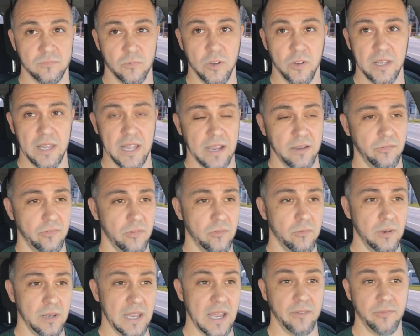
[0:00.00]
Real life
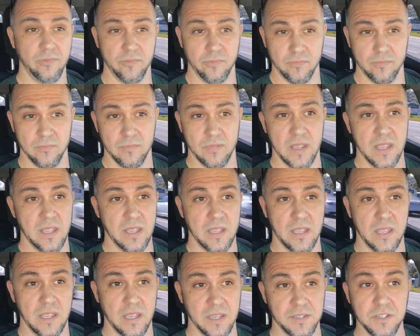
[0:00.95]

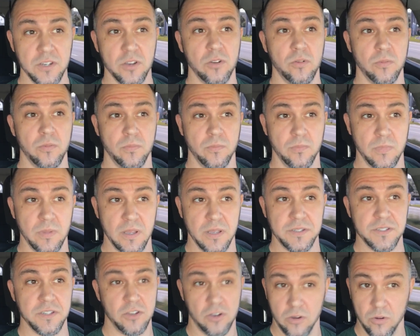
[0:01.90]
is no
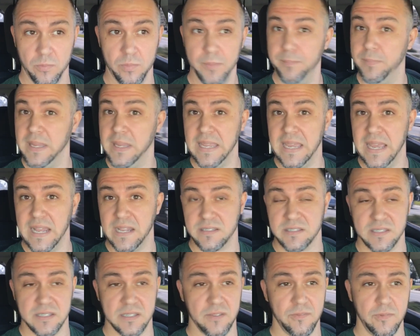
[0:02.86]

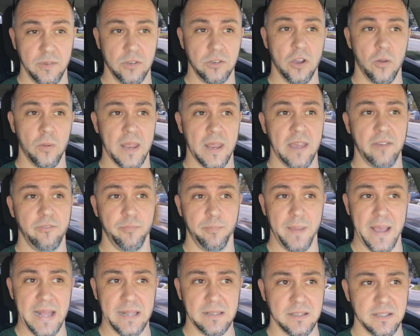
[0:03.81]
BS. If you don't have
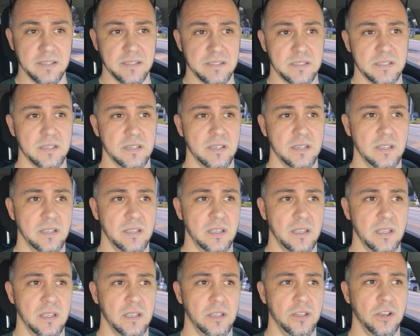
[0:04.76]
balance,
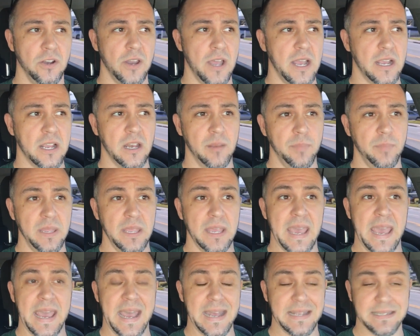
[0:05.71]
you're not going to be
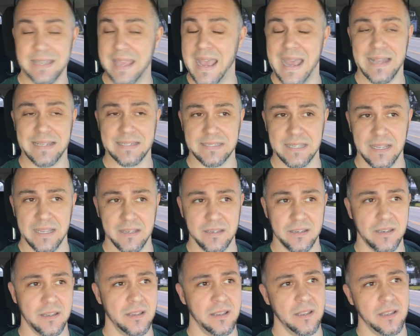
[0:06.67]
an asset
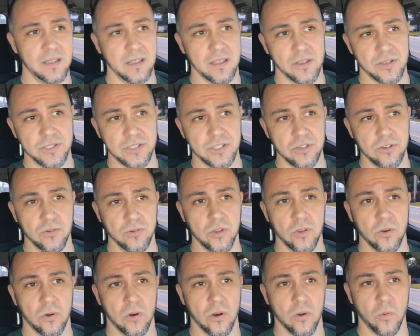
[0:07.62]
to
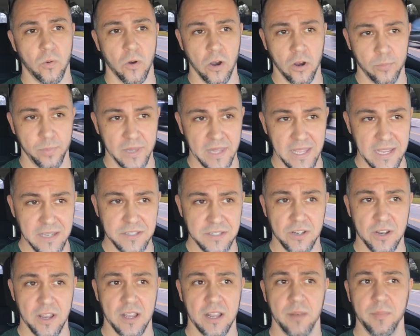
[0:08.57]
your
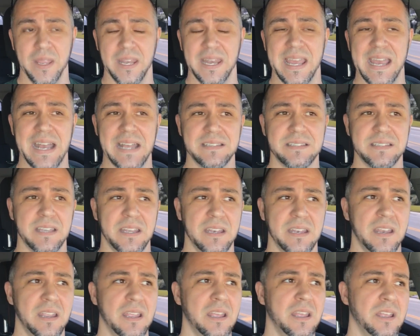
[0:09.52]
workplace. You're not going to be an
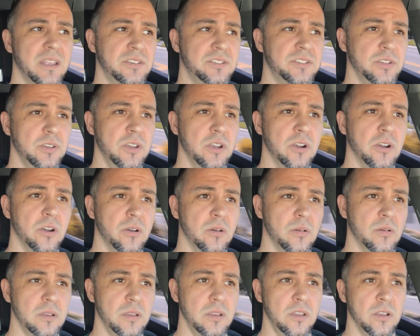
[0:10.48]
asset to your